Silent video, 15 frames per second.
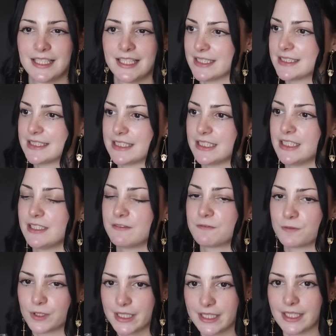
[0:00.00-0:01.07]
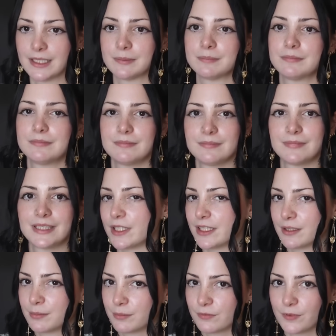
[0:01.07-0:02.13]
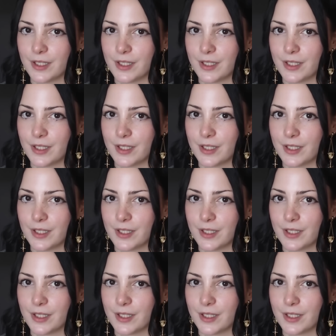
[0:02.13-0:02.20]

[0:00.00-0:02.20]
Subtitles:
they see freedom. Freedom